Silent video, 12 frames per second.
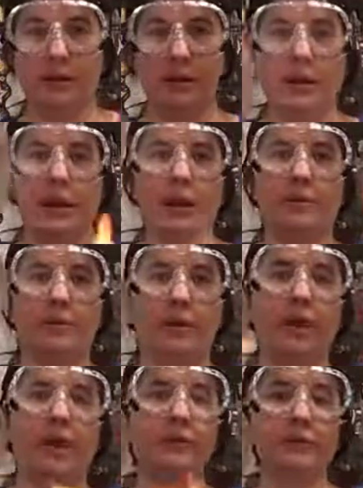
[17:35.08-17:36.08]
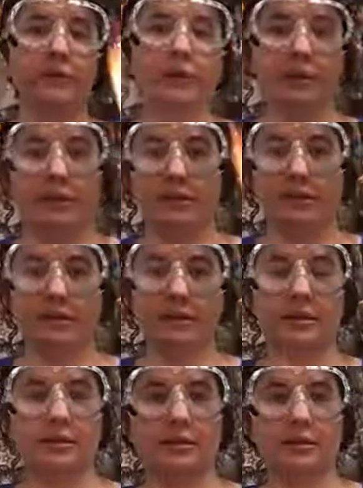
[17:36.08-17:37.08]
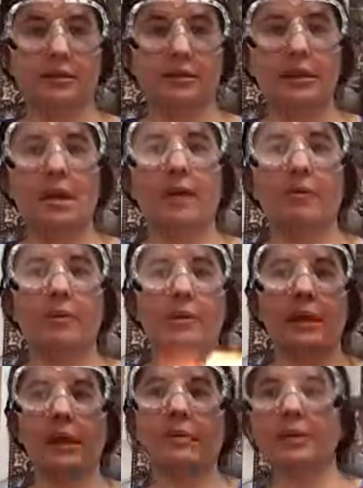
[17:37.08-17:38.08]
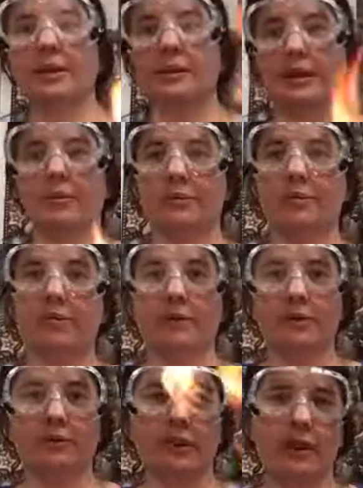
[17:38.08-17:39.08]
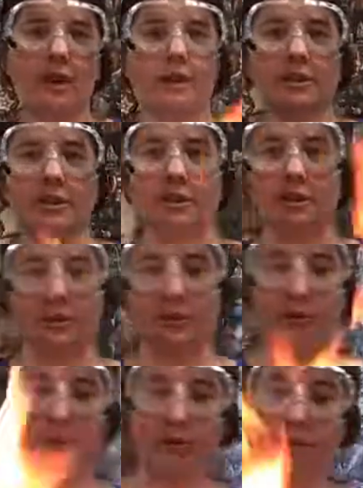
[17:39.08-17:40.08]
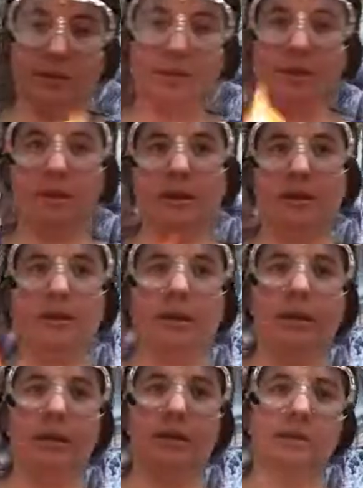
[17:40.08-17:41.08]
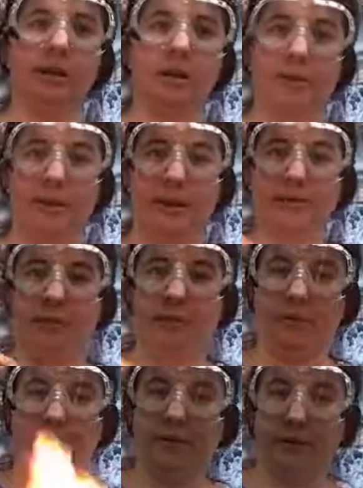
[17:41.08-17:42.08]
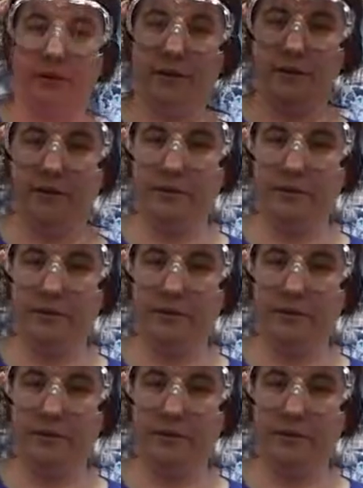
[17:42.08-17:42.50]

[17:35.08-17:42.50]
I were to cover this, what would happen is I would remove the oxygen source, and so I wouldn't have any more fire.